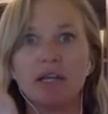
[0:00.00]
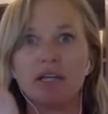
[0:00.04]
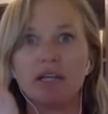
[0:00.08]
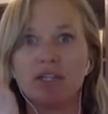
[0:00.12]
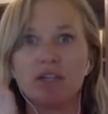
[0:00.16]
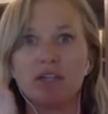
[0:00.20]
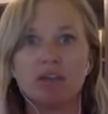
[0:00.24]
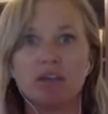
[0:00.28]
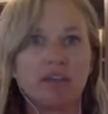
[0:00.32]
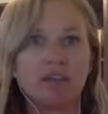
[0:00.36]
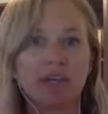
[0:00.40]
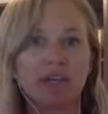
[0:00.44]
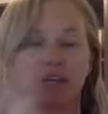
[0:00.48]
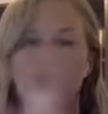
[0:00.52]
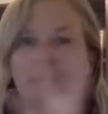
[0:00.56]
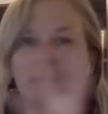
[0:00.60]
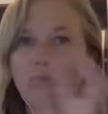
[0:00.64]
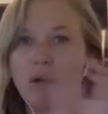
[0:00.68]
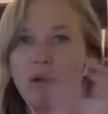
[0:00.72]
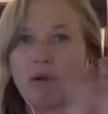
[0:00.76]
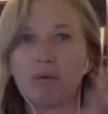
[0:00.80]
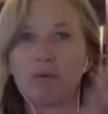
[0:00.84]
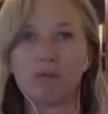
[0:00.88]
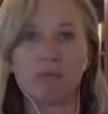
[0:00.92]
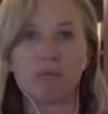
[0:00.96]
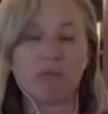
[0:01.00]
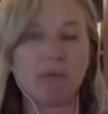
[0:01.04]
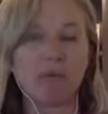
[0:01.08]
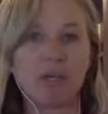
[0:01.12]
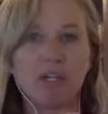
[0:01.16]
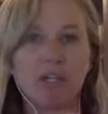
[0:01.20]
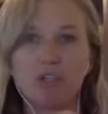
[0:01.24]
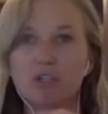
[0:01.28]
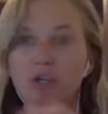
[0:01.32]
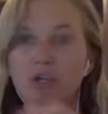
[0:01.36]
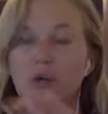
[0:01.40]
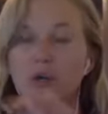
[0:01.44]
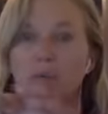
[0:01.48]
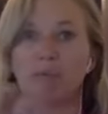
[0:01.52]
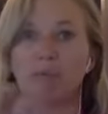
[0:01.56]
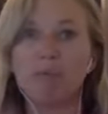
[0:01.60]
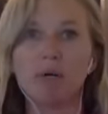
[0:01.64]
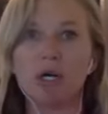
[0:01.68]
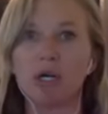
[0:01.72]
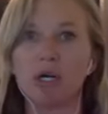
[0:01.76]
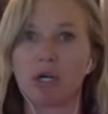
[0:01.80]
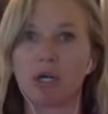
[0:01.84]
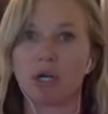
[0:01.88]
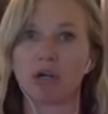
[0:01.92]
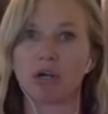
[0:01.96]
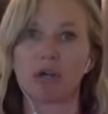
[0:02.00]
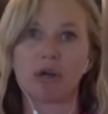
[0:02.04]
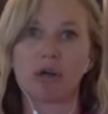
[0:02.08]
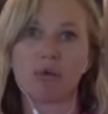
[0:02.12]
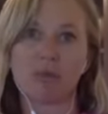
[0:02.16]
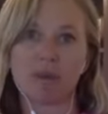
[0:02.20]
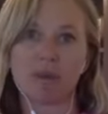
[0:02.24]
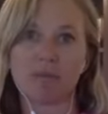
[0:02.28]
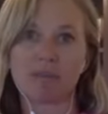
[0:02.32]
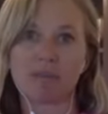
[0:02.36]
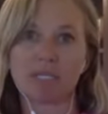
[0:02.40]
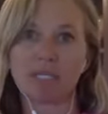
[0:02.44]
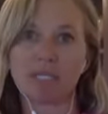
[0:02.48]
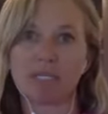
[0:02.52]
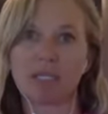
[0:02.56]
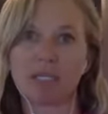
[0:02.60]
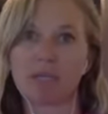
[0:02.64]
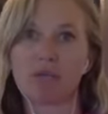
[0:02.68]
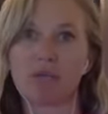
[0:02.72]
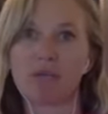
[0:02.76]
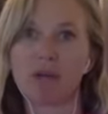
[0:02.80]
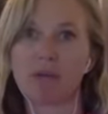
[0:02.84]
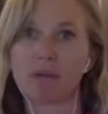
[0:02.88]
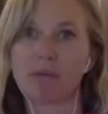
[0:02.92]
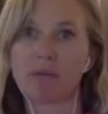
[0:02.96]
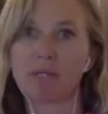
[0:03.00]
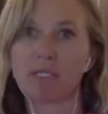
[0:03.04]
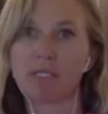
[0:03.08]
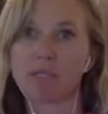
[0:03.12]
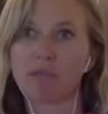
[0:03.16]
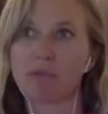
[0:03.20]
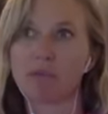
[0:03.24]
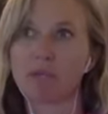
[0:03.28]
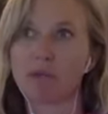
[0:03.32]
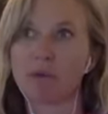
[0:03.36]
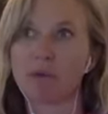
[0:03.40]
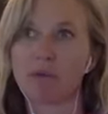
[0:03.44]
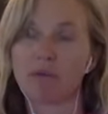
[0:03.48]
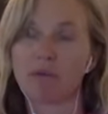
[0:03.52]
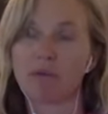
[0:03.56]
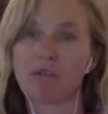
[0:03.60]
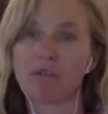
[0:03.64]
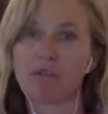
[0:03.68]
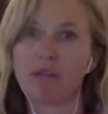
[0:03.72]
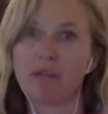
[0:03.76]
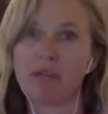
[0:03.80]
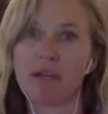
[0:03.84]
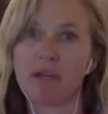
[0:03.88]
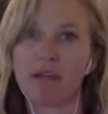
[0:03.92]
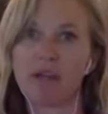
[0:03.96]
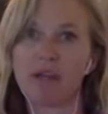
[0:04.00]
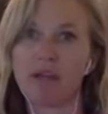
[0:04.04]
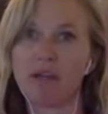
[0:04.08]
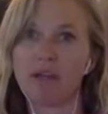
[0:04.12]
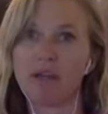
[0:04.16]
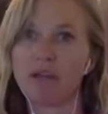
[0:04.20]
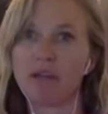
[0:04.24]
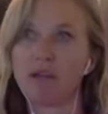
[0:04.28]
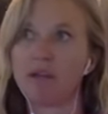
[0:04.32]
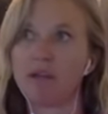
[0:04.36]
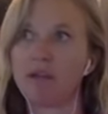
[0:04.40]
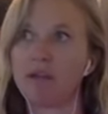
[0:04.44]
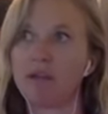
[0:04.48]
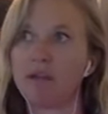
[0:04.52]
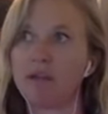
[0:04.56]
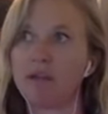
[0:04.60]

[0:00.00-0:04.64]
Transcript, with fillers: do you have like a, a intro book or a website that you'd recommend someone go to for that